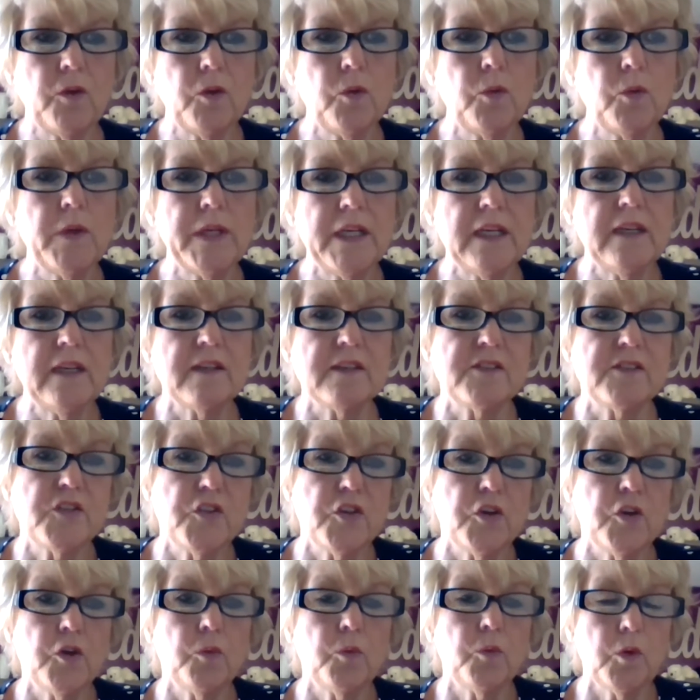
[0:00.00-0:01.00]
who it is,
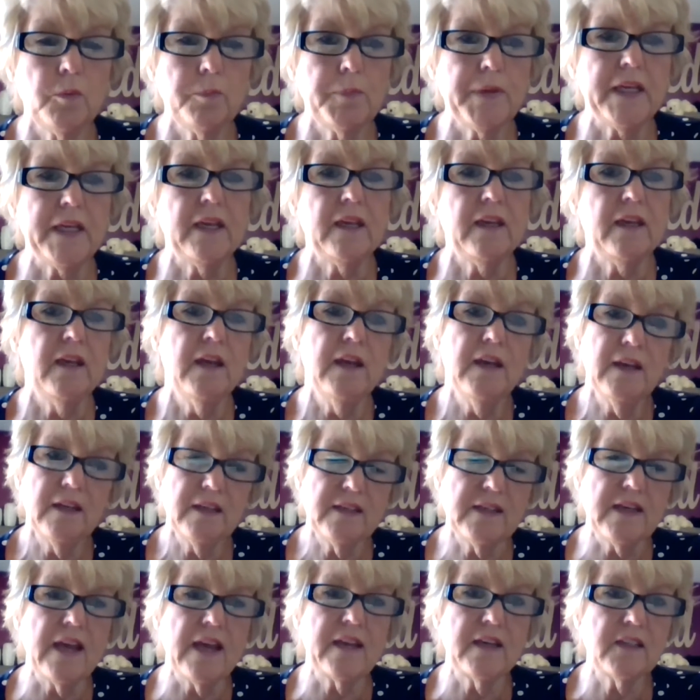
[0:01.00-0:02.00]
there will be
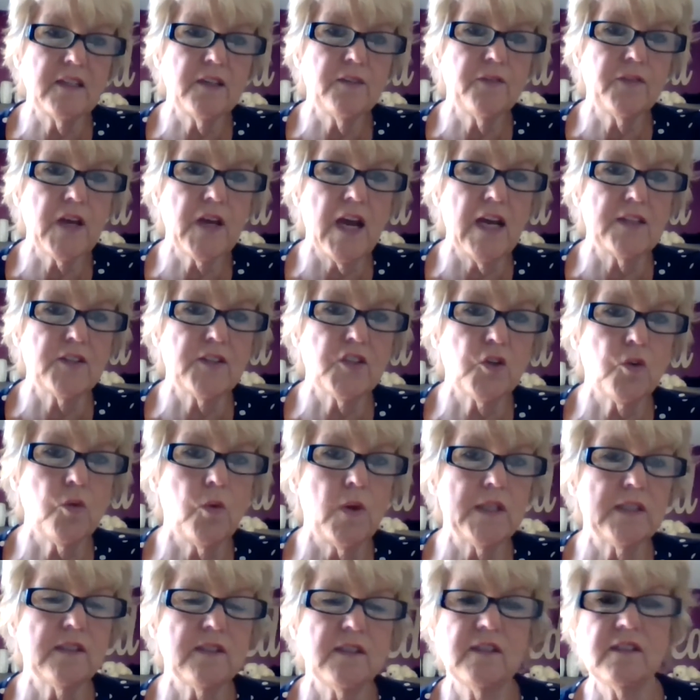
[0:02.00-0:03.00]
negative
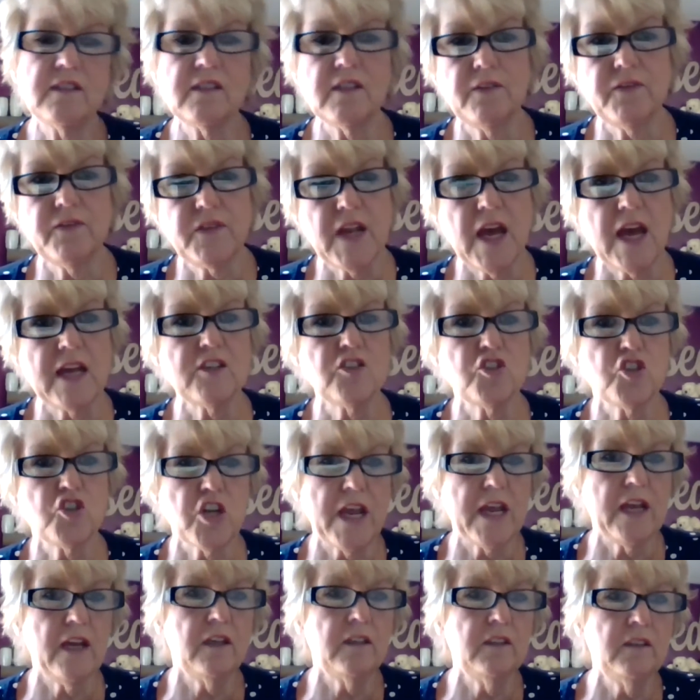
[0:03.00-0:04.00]
consequences, if not
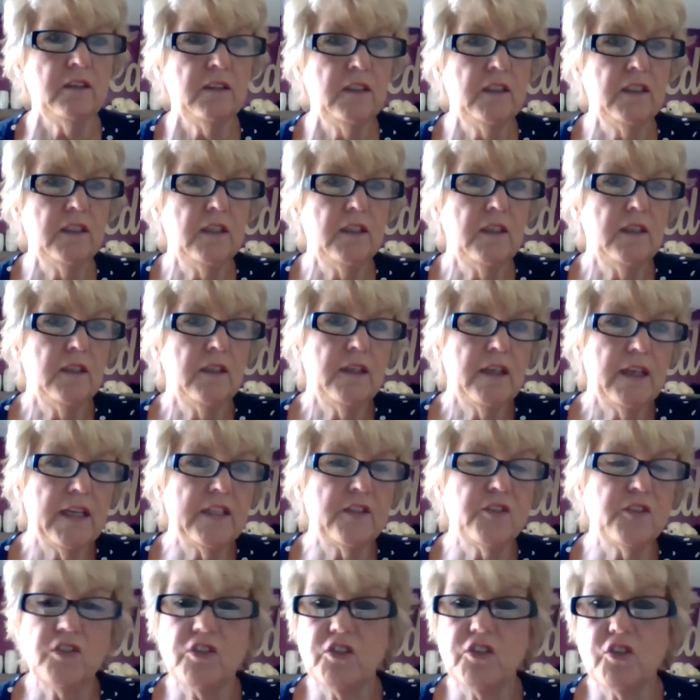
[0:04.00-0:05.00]
jail,
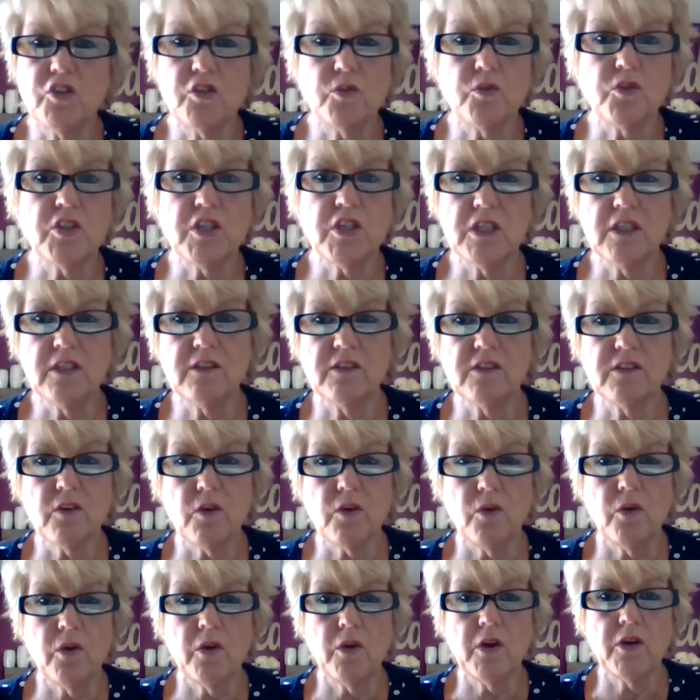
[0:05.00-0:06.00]
institutions,
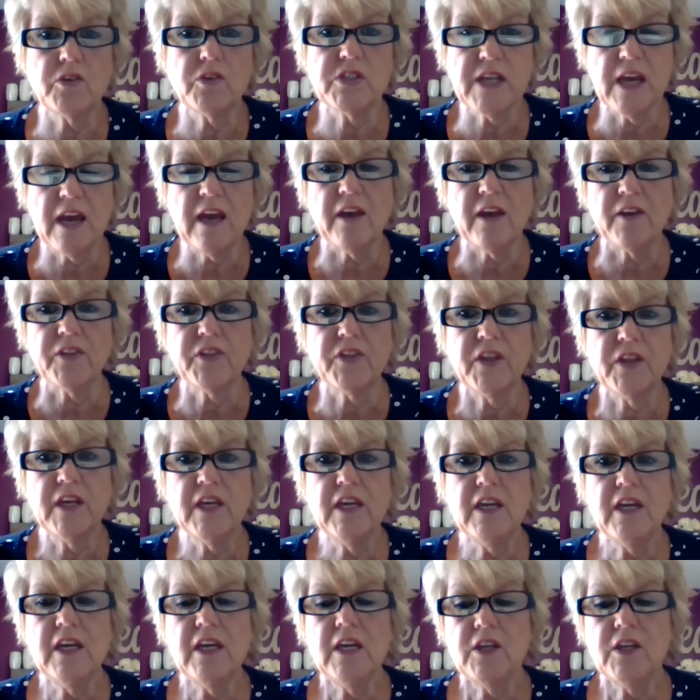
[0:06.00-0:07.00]
or death.
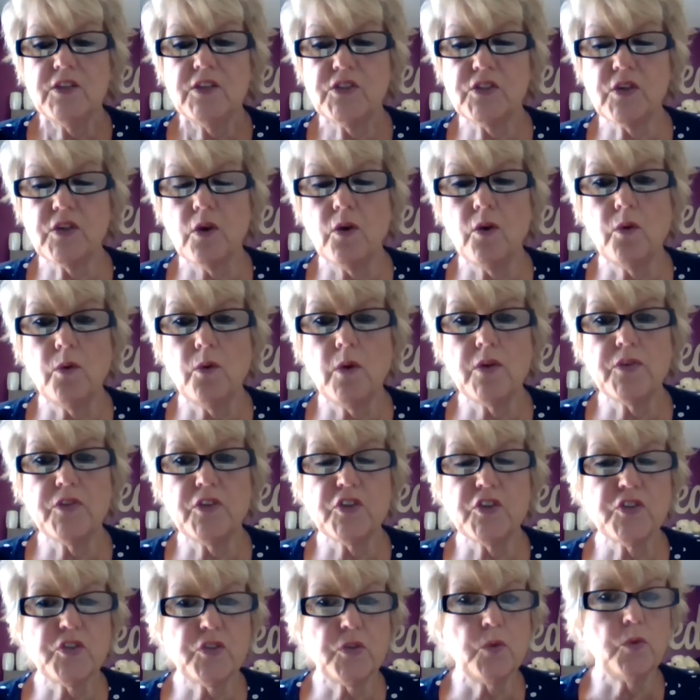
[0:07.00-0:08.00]
So
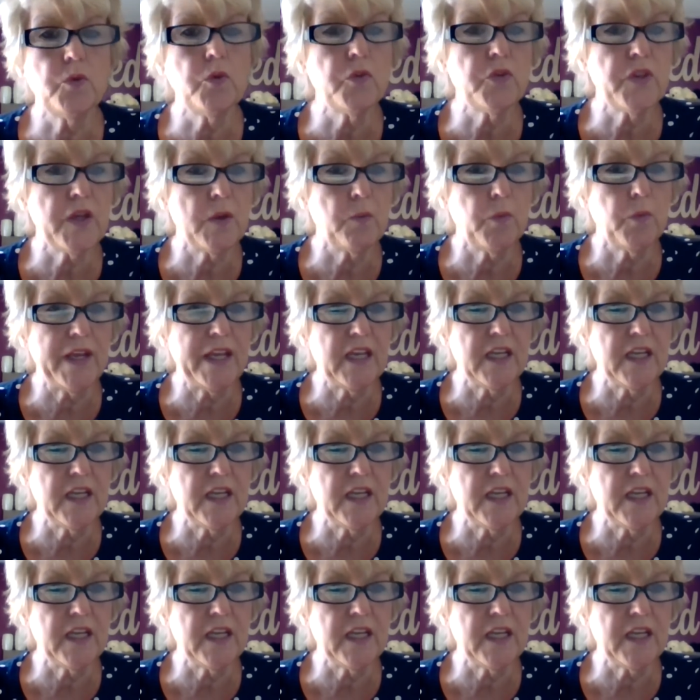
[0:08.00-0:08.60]
the sooner that we